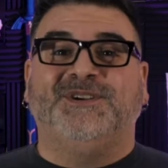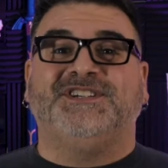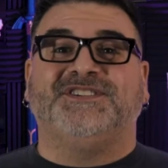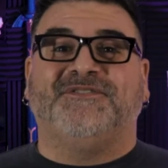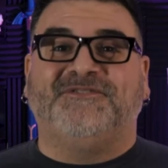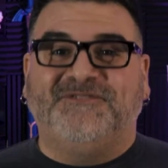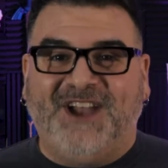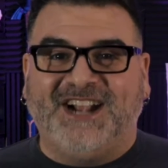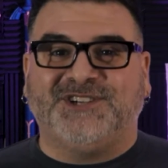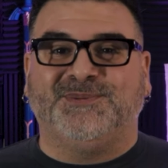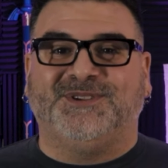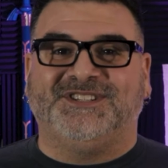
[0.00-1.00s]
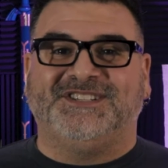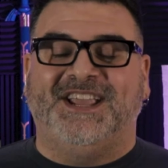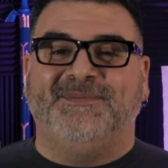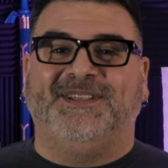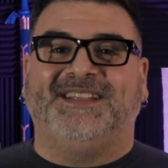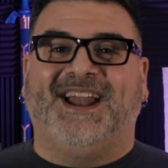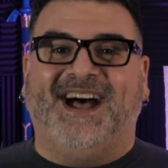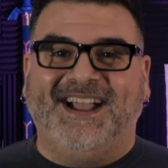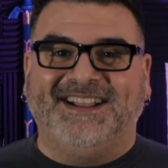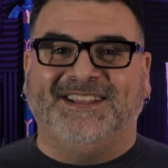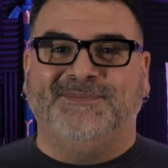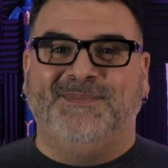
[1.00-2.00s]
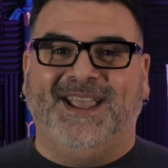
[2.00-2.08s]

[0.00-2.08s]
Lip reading: which is a factual statement that I can